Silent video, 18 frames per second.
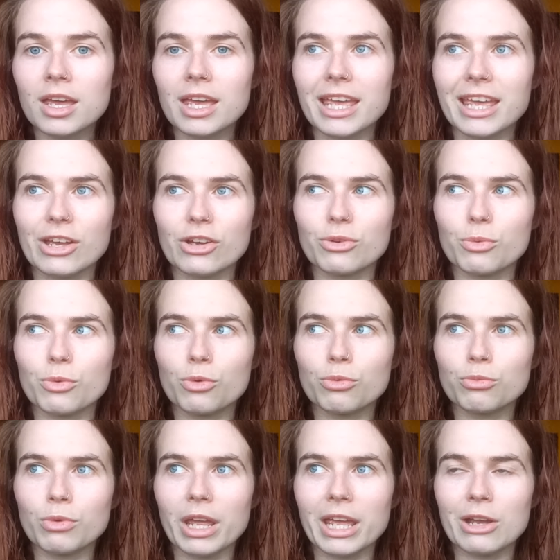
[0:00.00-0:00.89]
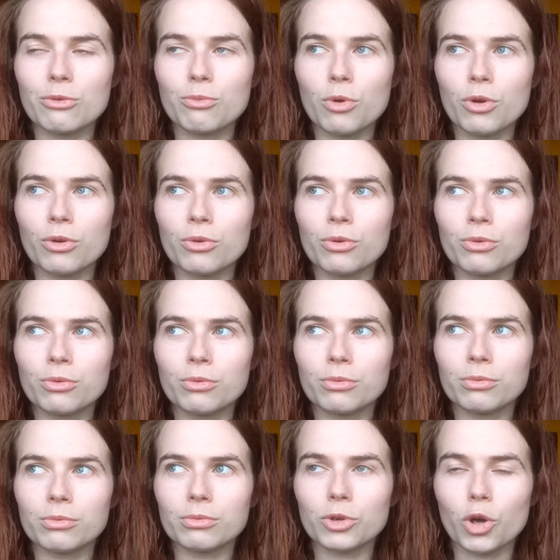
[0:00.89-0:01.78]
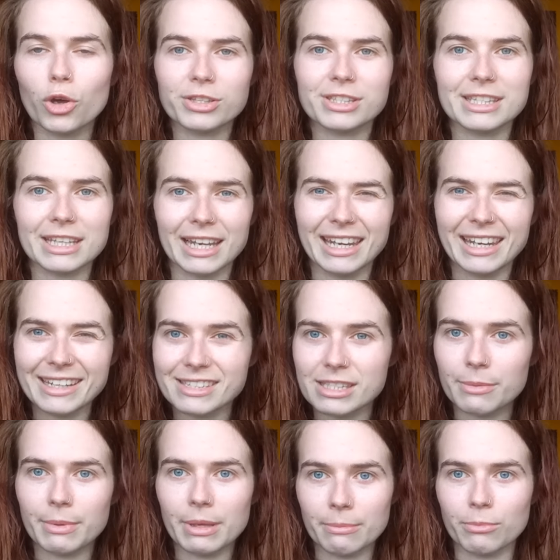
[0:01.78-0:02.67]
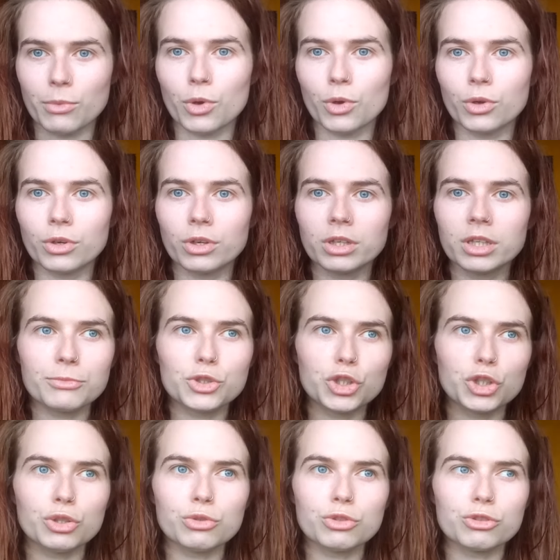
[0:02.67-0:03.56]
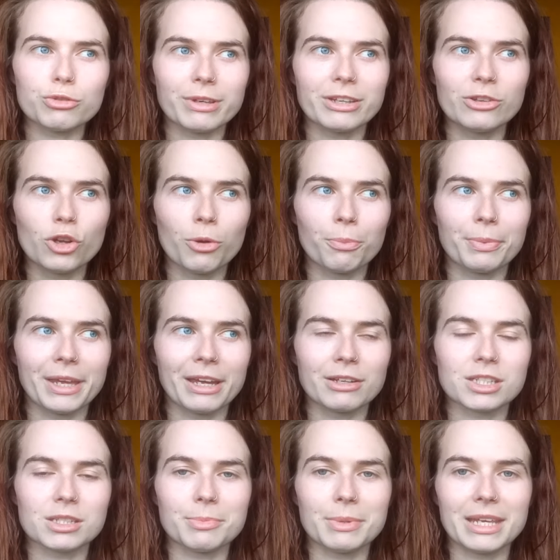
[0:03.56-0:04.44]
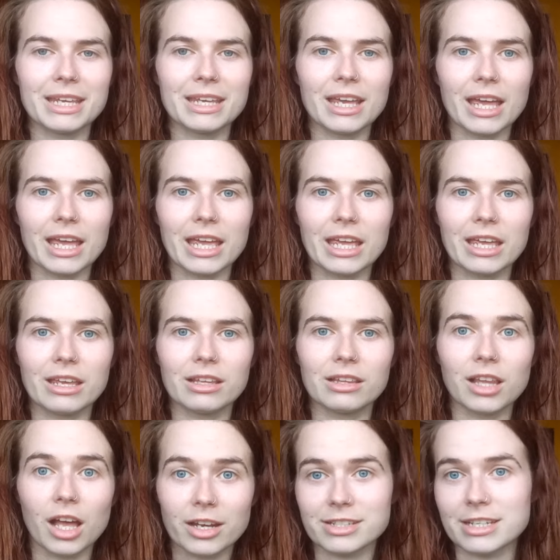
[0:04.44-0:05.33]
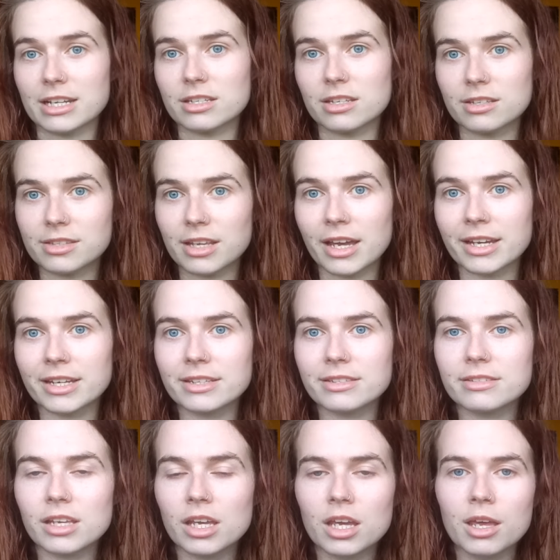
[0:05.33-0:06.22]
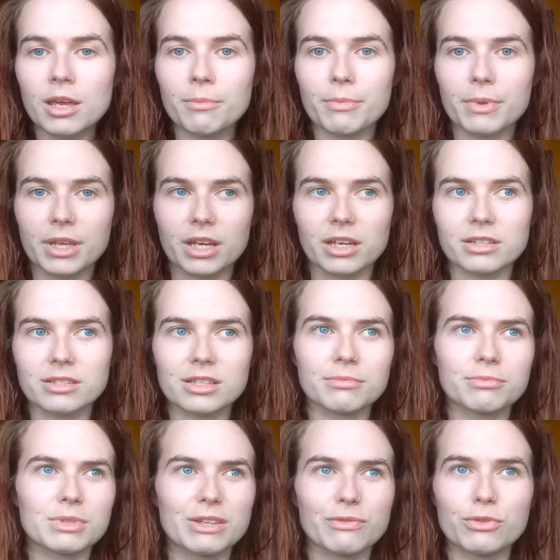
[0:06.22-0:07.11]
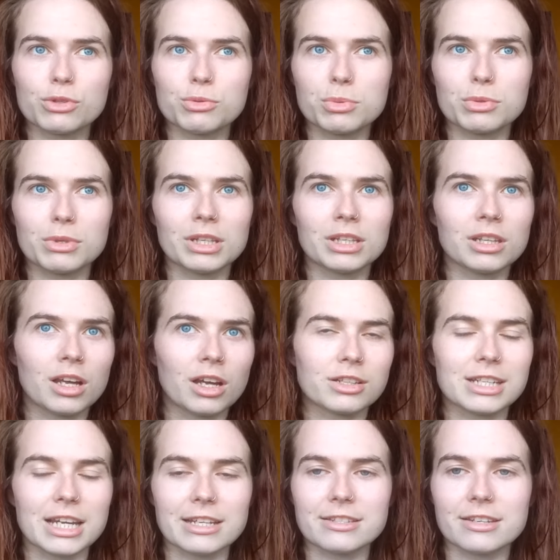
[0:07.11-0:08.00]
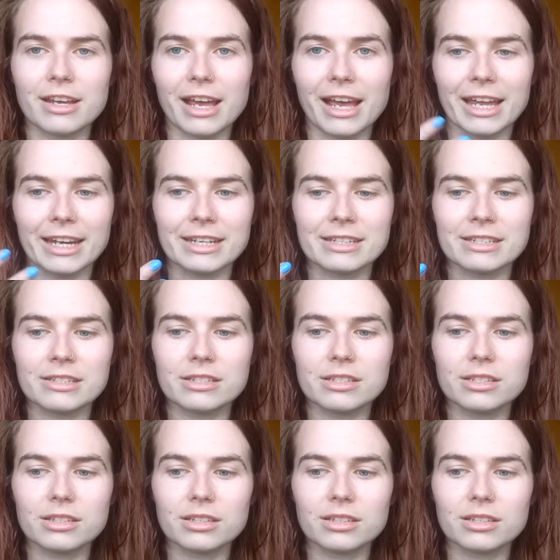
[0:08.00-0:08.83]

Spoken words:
it will cost a little bit more due to it not being able to be a large letter size, because the difference between large letter and